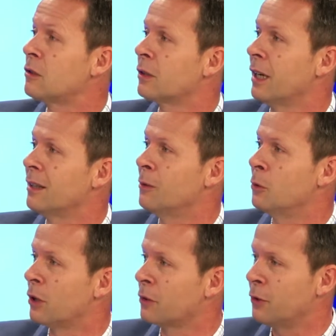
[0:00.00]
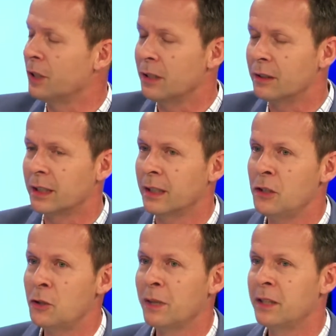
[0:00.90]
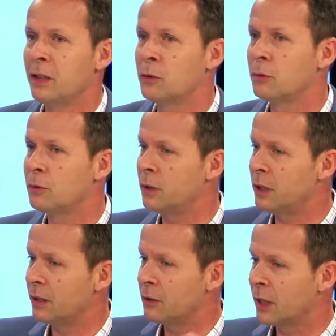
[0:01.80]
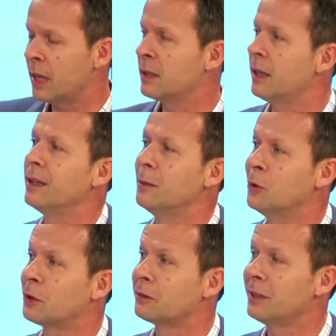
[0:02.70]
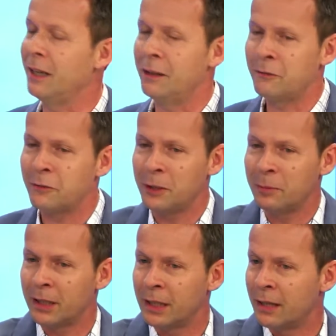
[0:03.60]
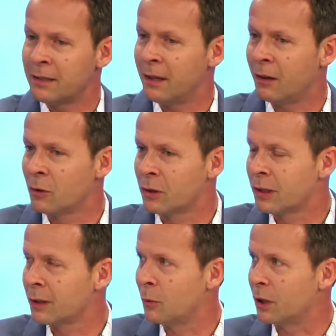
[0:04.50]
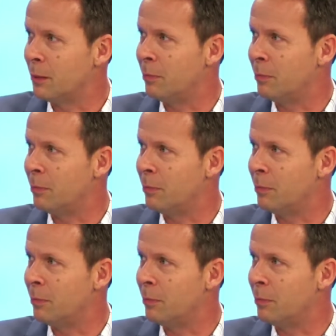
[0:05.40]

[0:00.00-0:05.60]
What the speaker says: to get the water for the irrigation, but they don't do it together anymore. Everybody has their own little water pipe.